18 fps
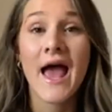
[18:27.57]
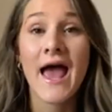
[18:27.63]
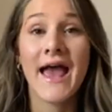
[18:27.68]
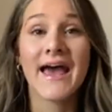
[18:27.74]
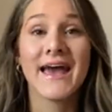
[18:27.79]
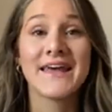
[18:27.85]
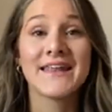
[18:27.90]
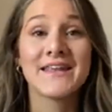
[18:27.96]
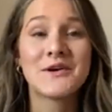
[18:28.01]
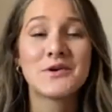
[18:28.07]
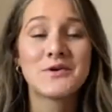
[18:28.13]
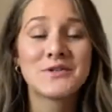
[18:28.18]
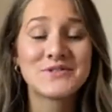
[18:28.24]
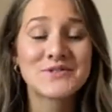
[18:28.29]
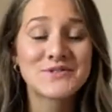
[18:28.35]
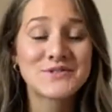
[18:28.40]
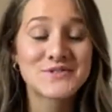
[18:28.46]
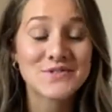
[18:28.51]
And it was
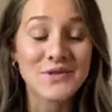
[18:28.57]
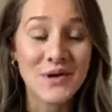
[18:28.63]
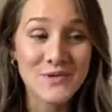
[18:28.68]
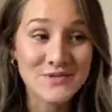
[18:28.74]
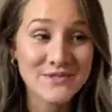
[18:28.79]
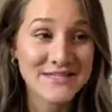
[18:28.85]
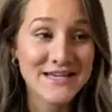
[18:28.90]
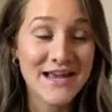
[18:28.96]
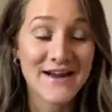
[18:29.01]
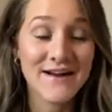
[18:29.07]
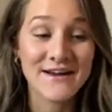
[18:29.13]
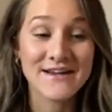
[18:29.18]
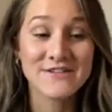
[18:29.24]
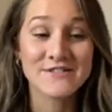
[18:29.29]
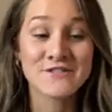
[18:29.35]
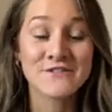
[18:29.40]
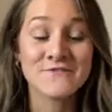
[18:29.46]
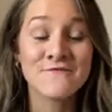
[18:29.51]
so
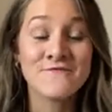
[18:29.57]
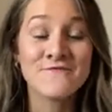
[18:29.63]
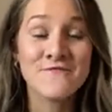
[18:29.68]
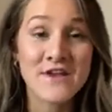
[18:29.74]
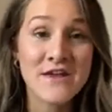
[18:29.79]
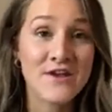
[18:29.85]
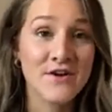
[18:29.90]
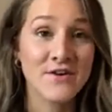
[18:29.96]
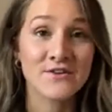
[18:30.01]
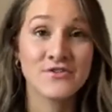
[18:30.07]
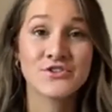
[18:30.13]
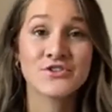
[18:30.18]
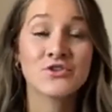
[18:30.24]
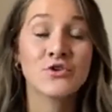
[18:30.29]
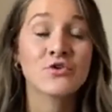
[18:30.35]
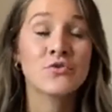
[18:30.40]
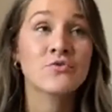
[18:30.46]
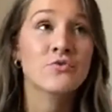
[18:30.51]
scary, just fear,
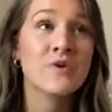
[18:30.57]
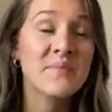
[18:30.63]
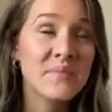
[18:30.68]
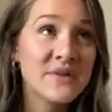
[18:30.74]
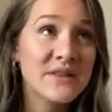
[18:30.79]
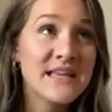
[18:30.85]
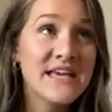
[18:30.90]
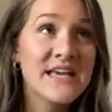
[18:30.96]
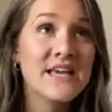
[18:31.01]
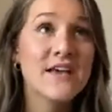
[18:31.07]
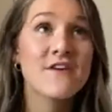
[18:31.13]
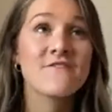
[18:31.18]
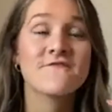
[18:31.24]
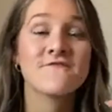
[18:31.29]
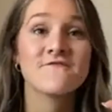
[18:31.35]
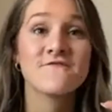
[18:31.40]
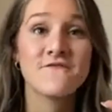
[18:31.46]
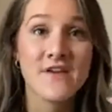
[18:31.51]
just crippling
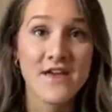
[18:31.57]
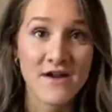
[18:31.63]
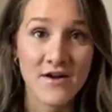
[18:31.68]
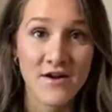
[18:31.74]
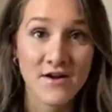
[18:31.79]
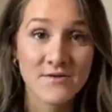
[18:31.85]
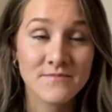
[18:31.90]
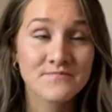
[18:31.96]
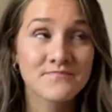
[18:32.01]
fear.